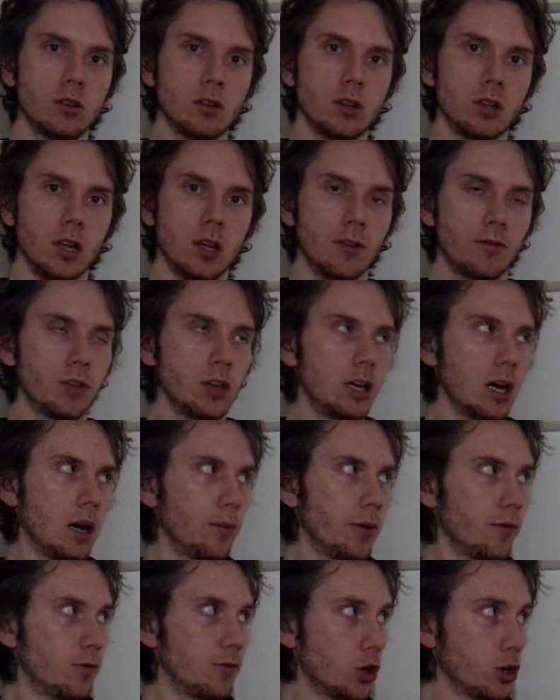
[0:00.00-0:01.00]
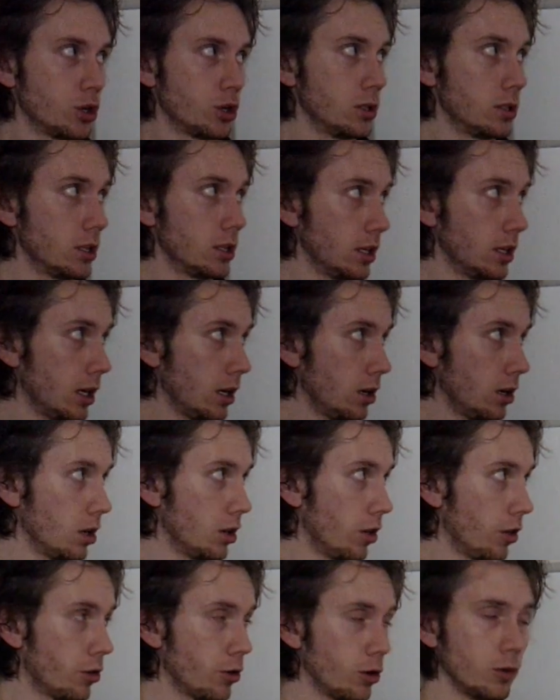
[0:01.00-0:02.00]
if the dominant function is indicated in the
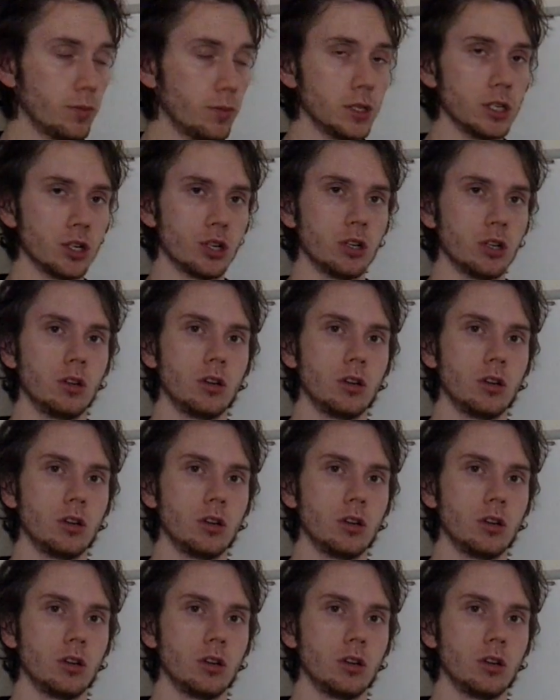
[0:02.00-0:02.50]
third position,